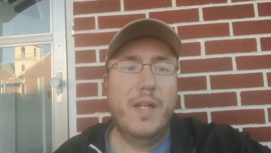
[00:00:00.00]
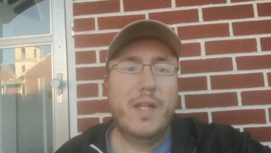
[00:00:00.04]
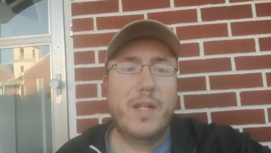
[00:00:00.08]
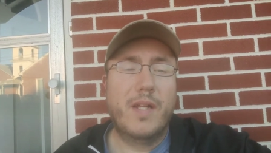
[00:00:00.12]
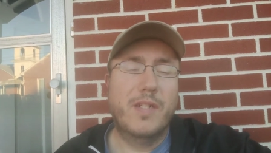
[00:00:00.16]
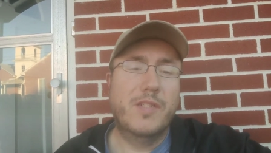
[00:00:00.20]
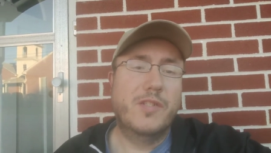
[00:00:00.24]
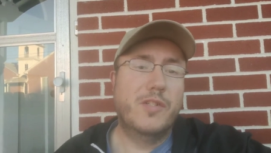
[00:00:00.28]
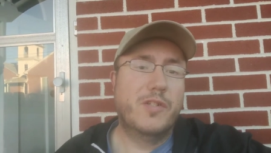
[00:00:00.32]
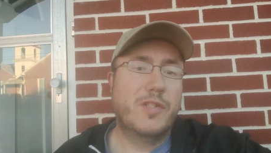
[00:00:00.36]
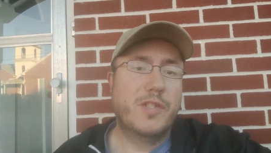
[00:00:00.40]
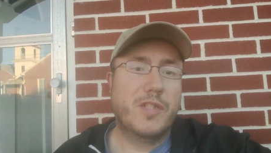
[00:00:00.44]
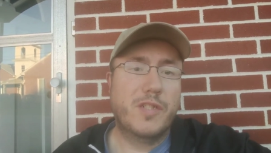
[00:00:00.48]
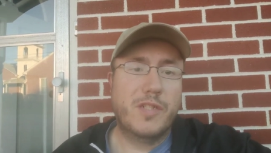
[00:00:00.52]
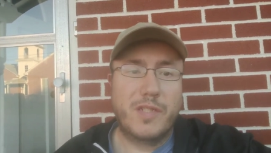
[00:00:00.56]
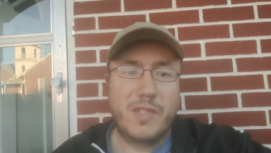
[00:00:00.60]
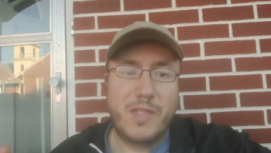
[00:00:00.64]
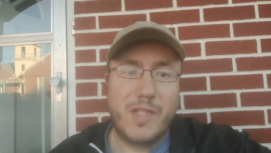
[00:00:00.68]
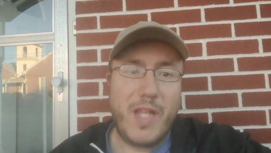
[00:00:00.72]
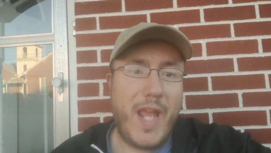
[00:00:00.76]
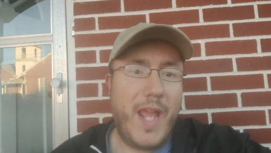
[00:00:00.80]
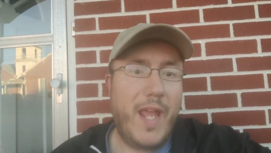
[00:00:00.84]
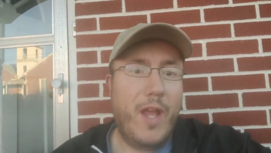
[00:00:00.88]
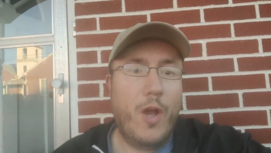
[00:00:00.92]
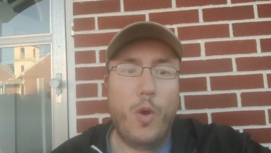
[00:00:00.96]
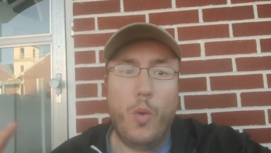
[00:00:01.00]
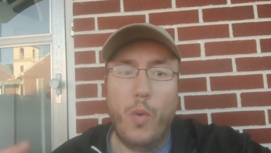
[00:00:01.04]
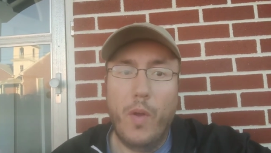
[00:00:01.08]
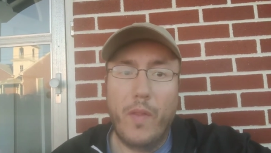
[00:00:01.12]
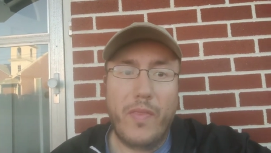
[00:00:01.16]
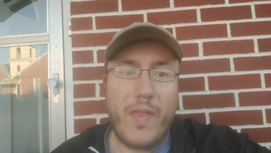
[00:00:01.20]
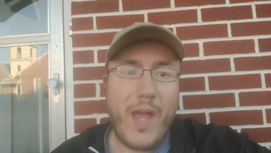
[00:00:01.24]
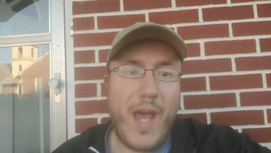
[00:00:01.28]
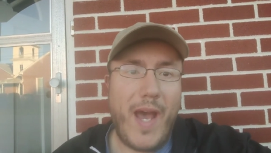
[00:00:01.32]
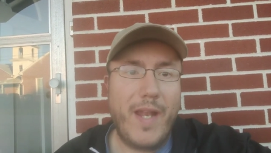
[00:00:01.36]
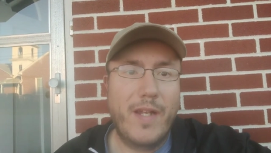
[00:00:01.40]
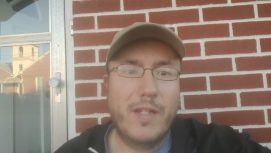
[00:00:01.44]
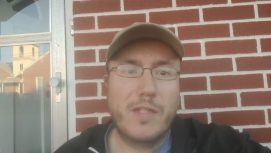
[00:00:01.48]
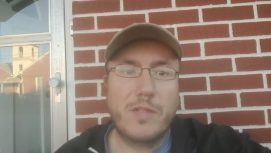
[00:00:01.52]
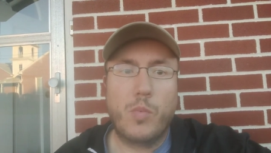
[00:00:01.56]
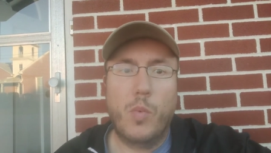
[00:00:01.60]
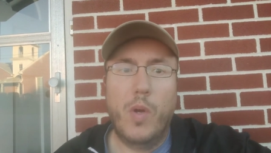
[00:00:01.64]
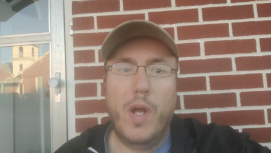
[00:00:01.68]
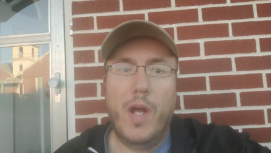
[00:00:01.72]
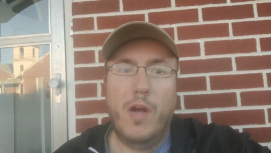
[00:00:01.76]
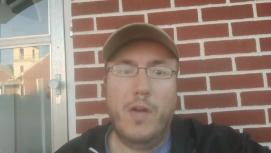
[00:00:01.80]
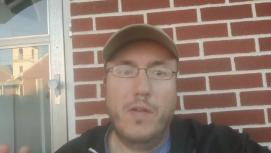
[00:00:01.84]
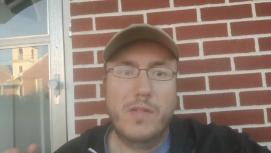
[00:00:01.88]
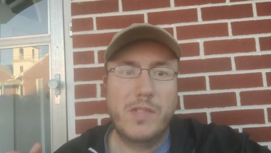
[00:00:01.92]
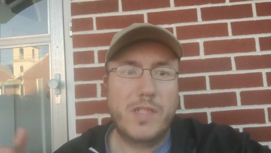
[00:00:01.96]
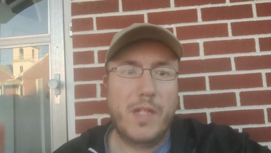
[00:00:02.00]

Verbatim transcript: because there's a tale with that as well.